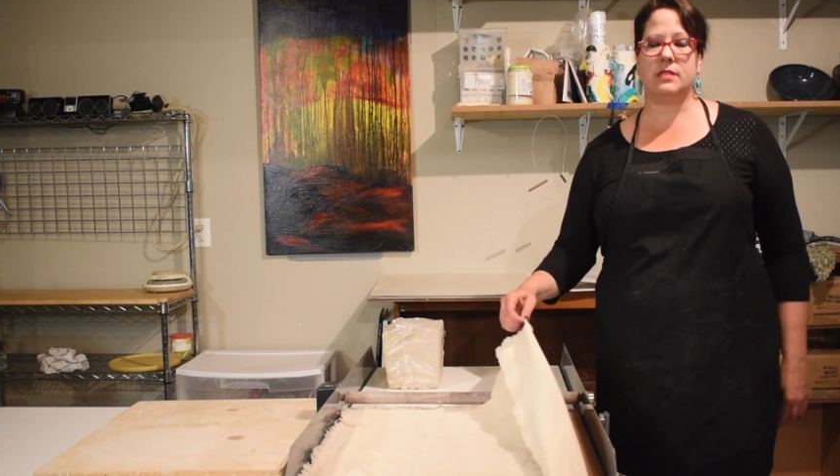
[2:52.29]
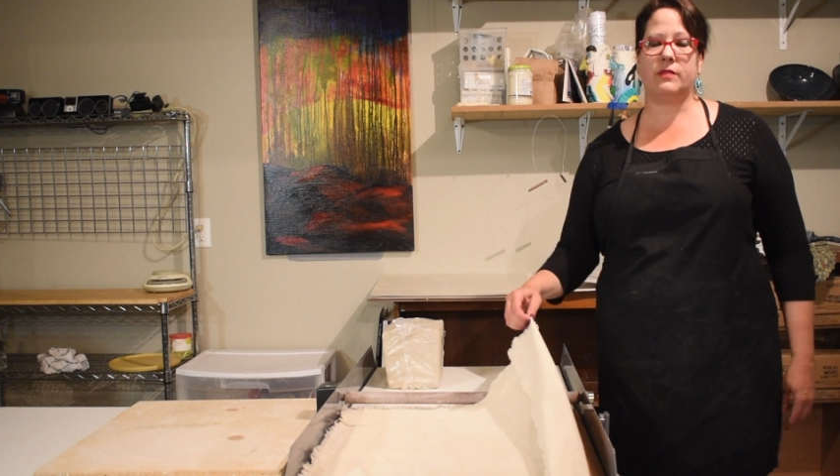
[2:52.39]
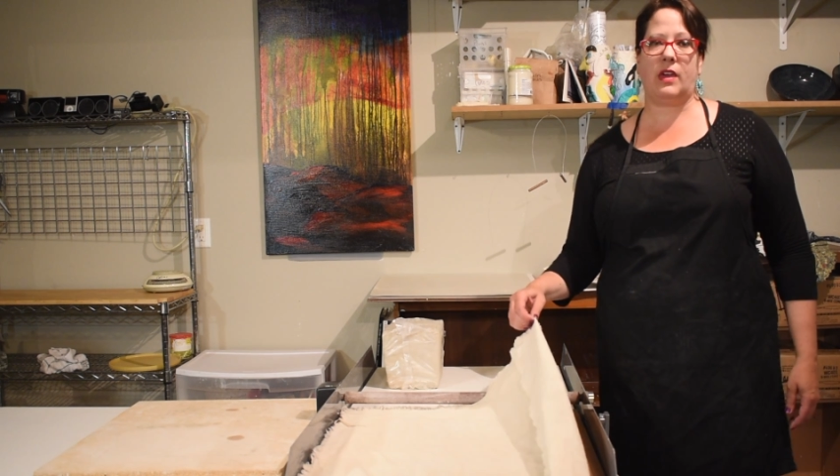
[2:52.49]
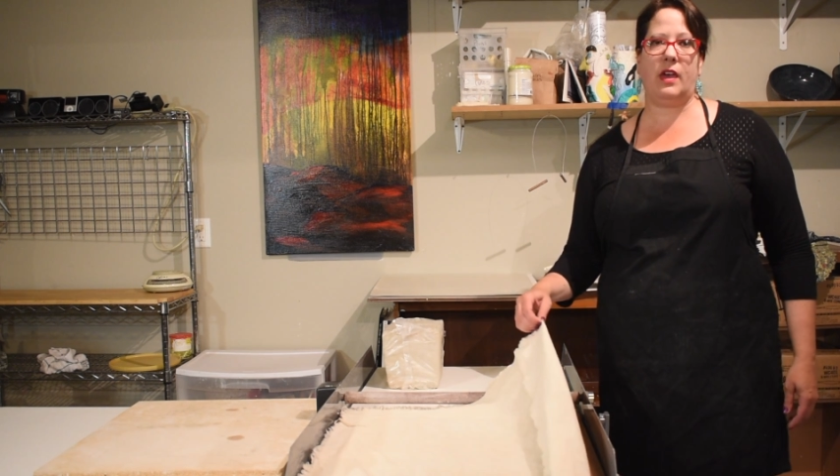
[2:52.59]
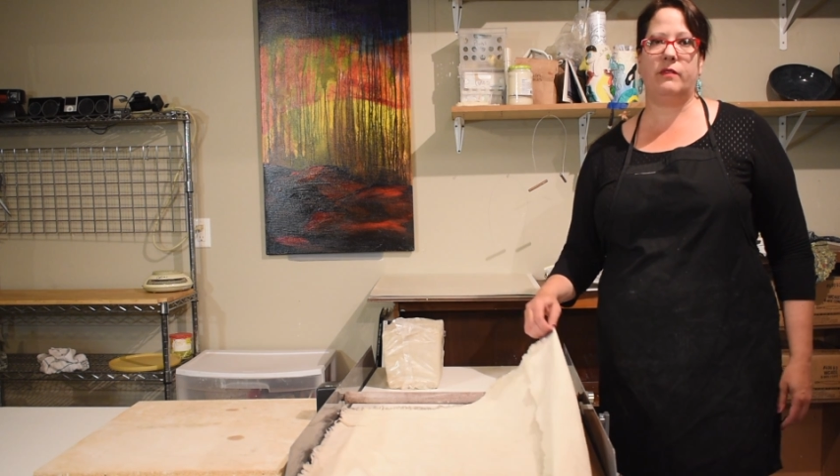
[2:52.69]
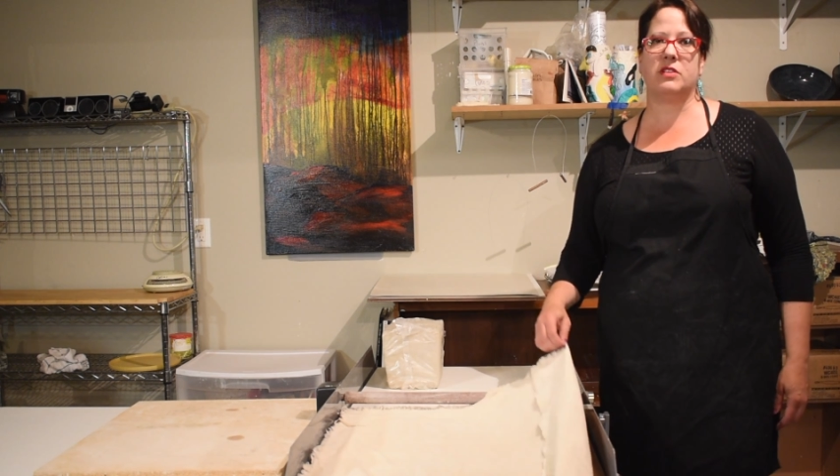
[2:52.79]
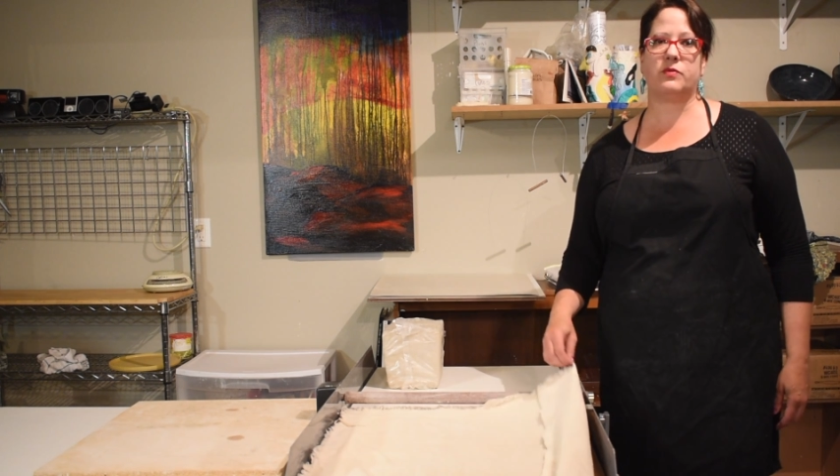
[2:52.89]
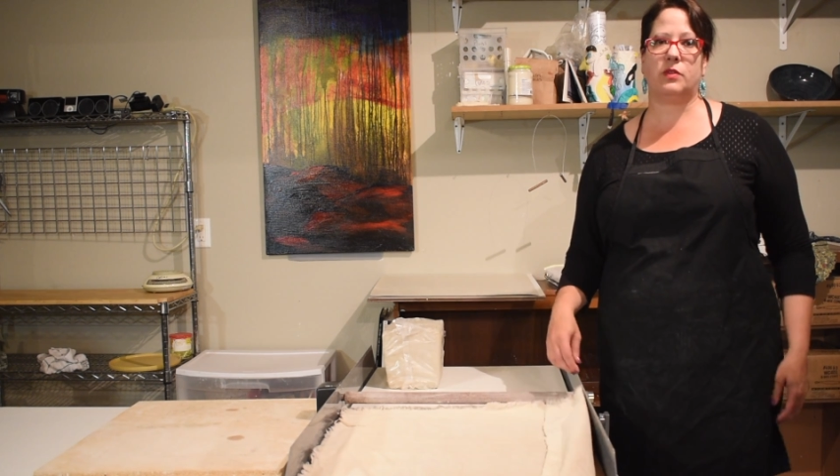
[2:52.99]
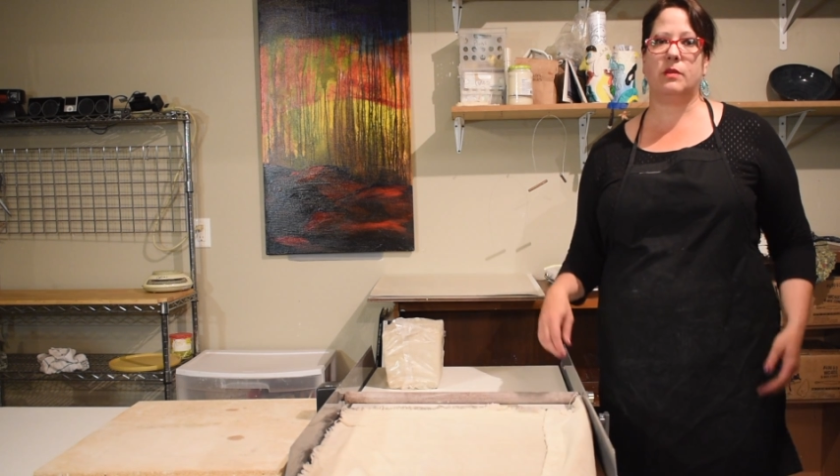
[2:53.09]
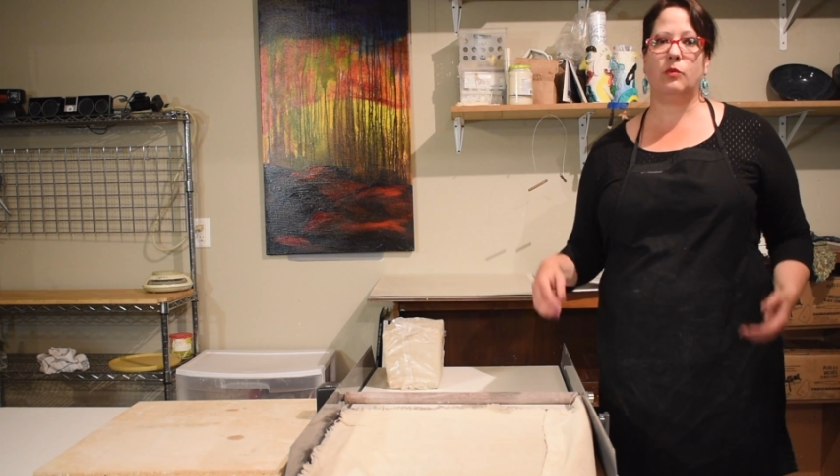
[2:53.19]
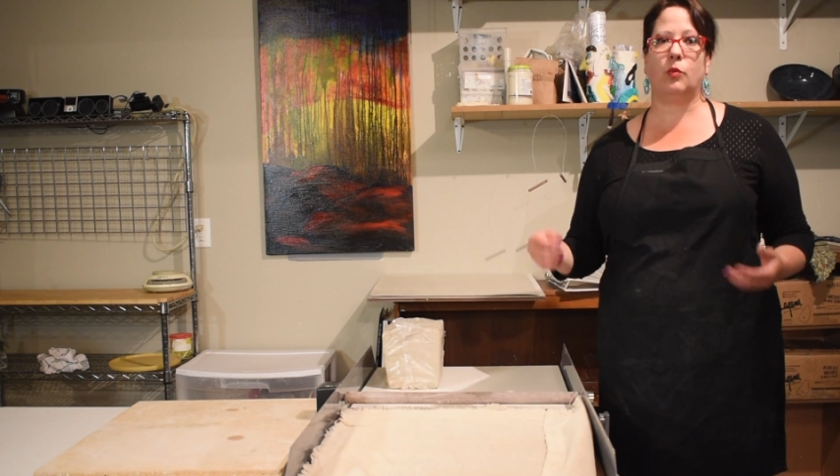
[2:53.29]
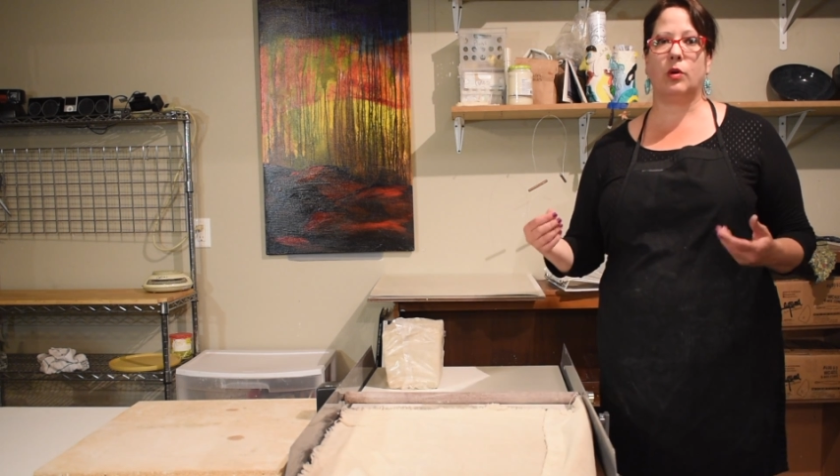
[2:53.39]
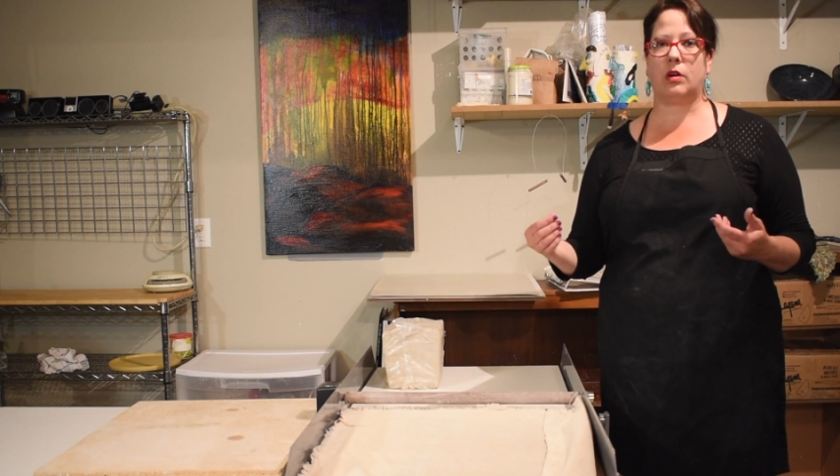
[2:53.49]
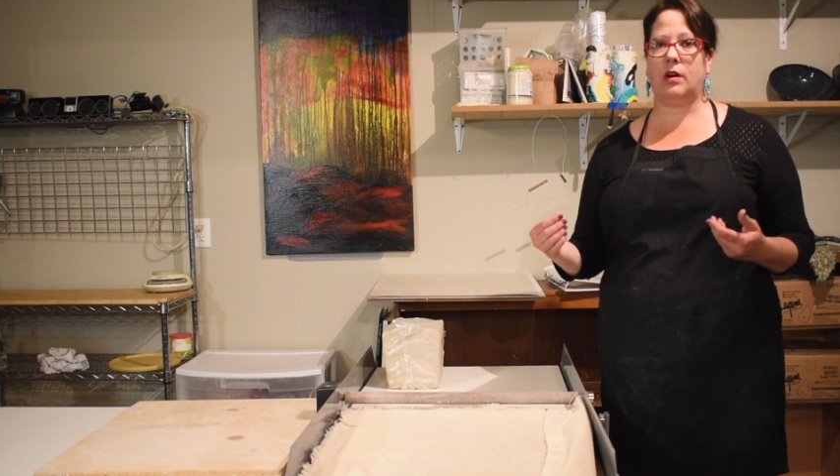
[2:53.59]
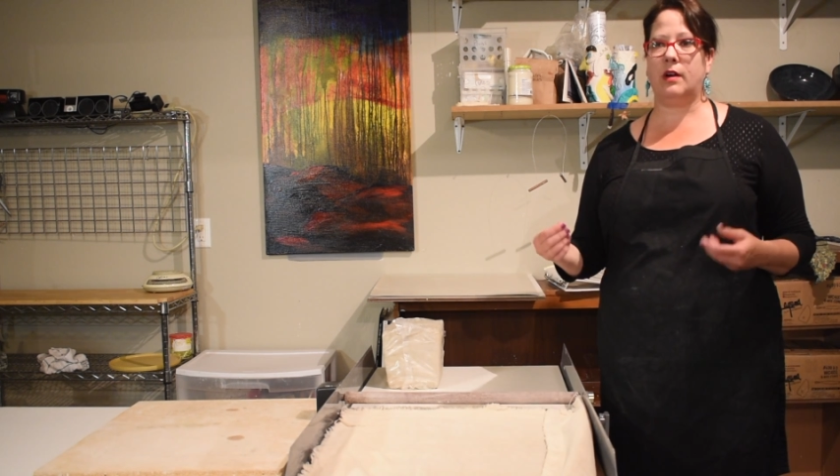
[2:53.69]
of canvas for them to
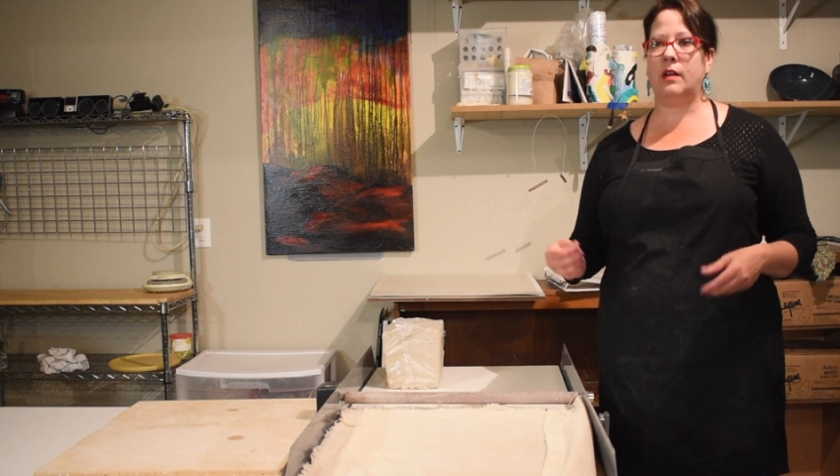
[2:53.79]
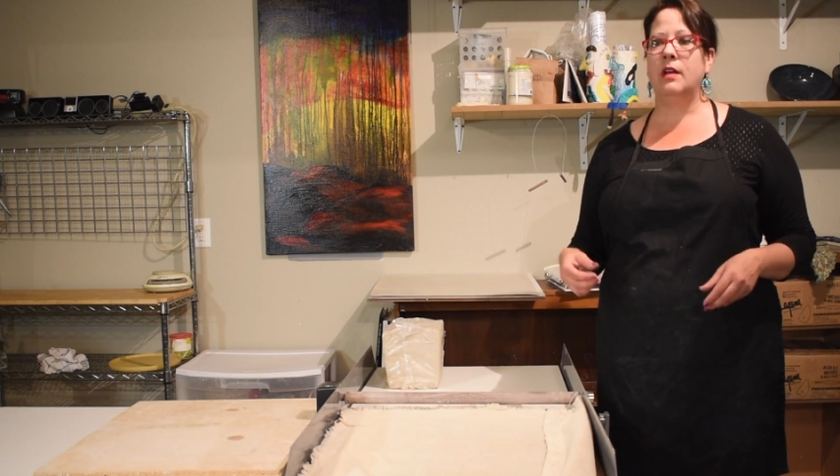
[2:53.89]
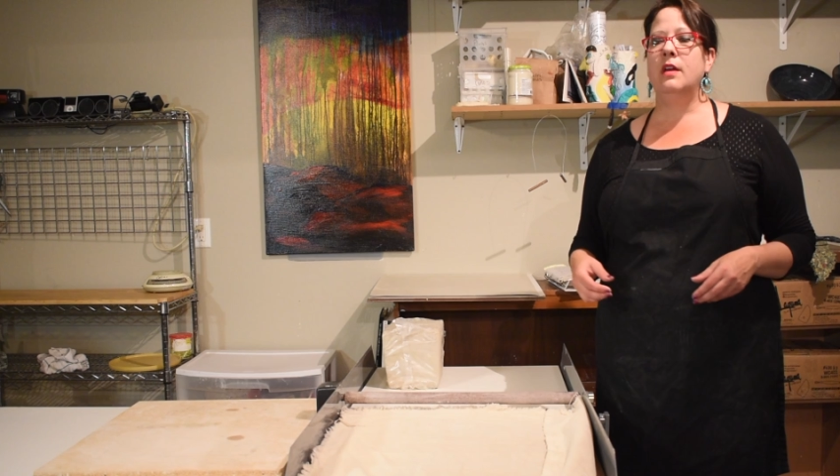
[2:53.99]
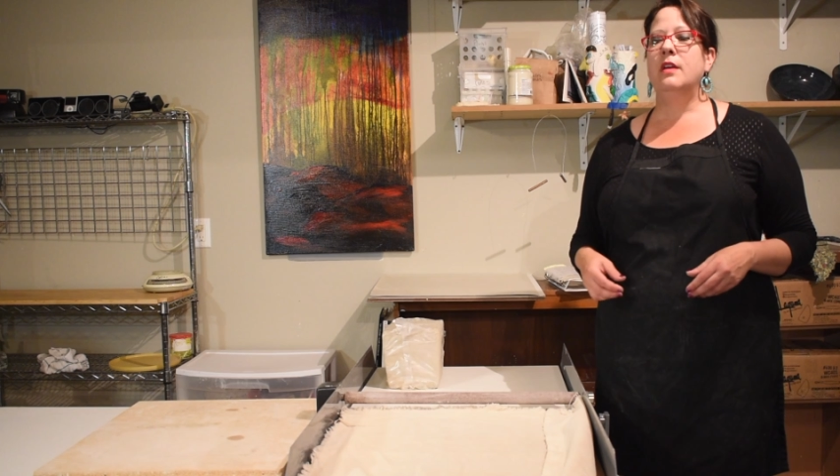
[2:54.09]
work on,